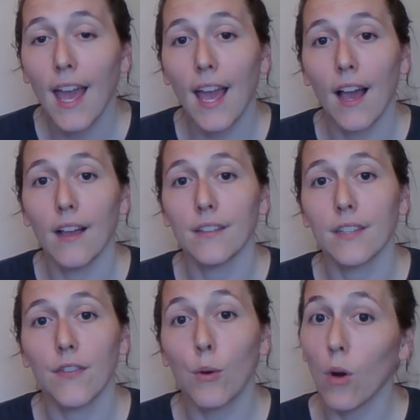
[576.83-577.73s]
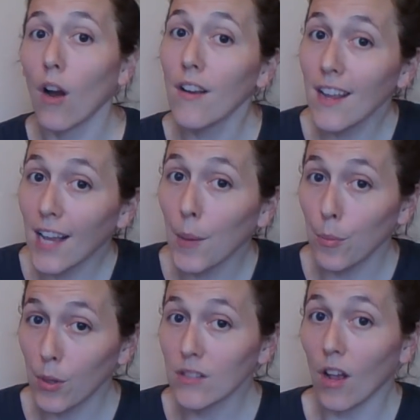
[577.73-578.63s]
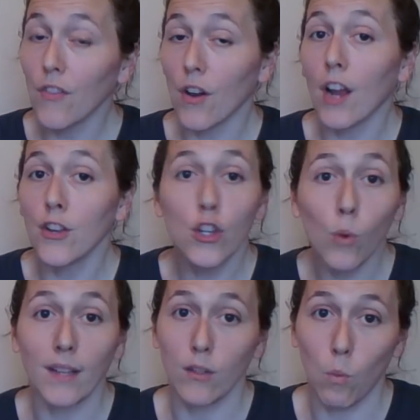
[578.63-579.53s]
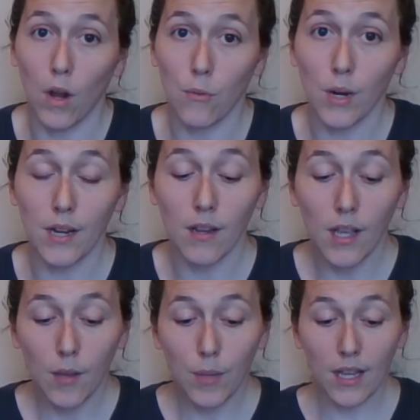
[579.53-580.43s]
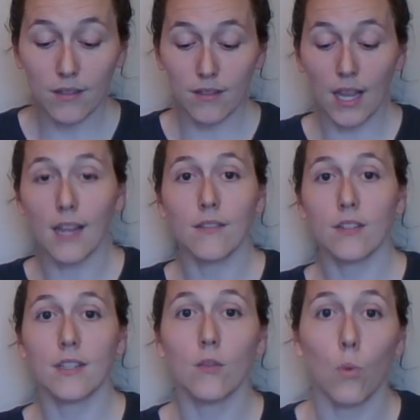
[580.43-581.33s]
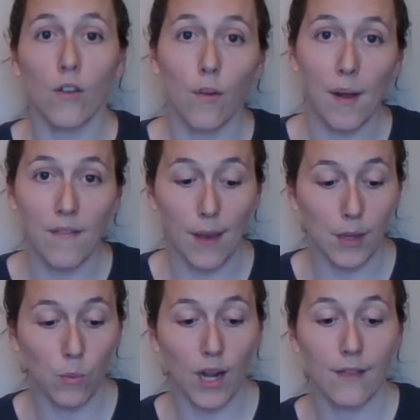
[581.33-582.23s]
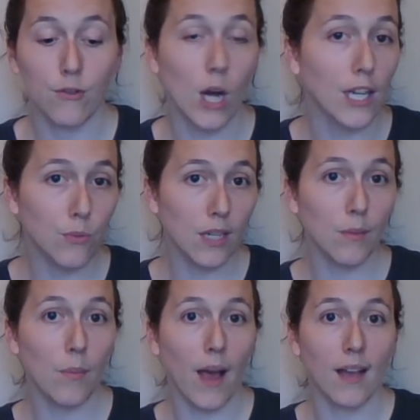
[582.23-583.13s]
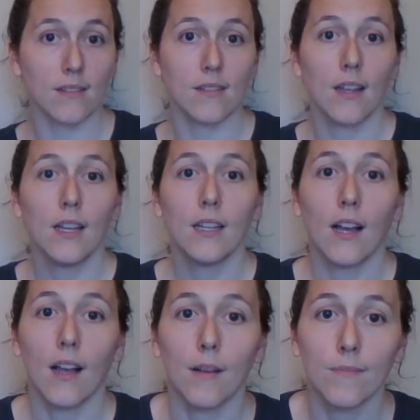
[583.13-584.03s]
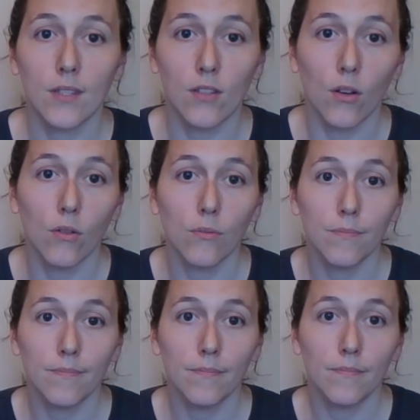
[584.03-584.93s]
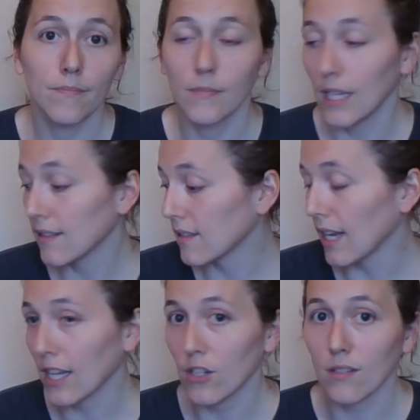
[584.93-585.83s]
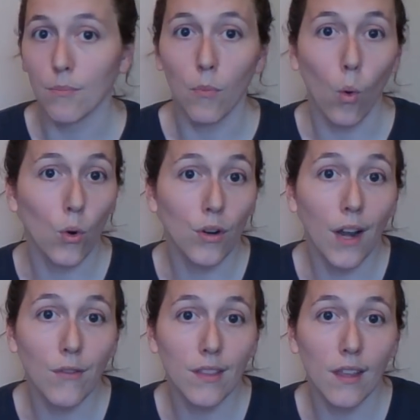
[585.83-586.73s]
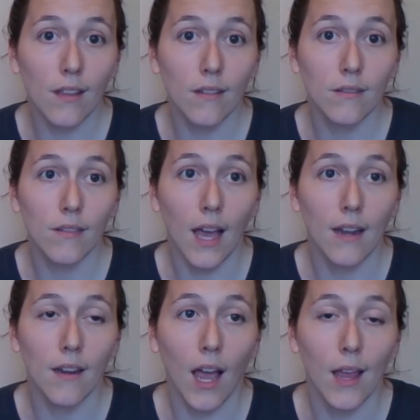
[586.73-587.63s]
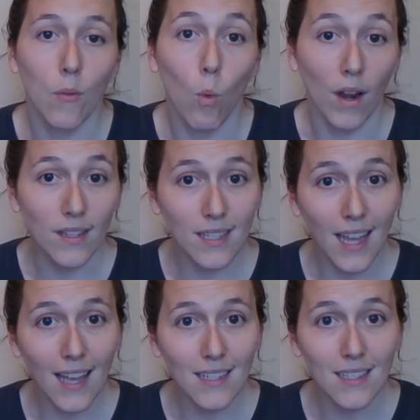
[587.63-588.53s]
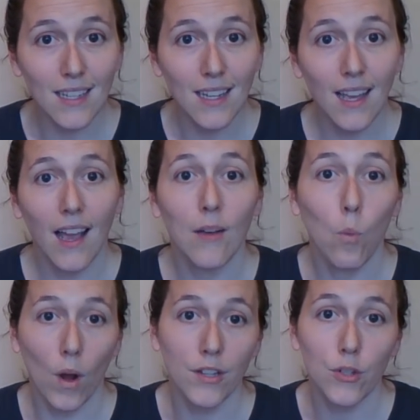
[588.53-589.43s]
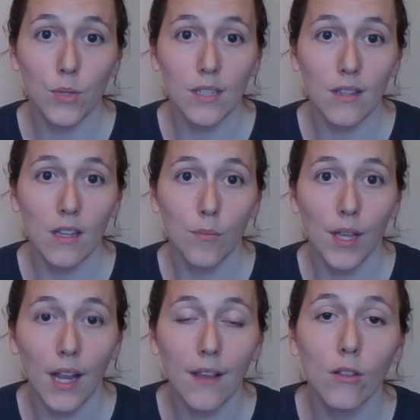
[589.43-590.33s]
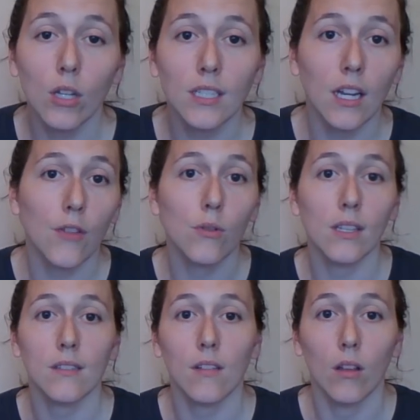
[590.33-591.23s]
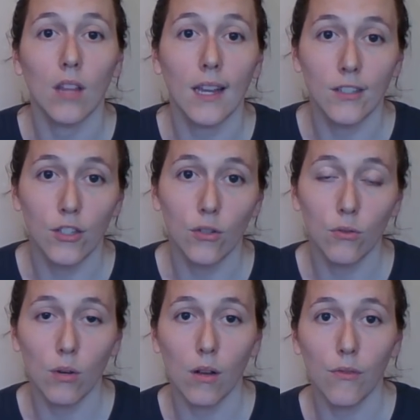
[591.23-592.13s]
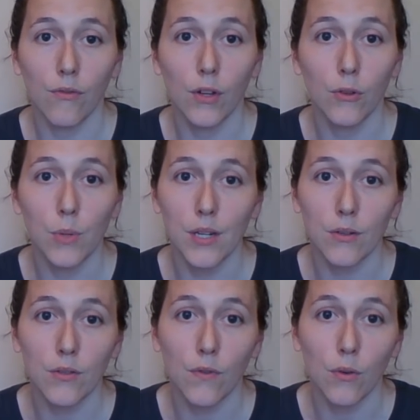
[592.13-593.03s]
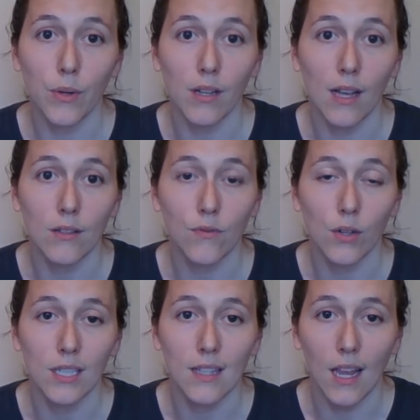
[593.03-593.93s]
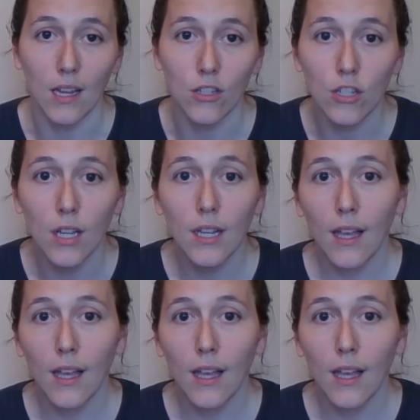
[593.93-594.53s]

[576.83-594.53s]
And there were already a couple books on there I knew I didn't want to read because they just didn't work for my family when I've tried to read them in the past. So instead, I just ordered everything that I wanted to get and wanted to read to them. And I looked at other lists online too of good readers for read alouds for his age.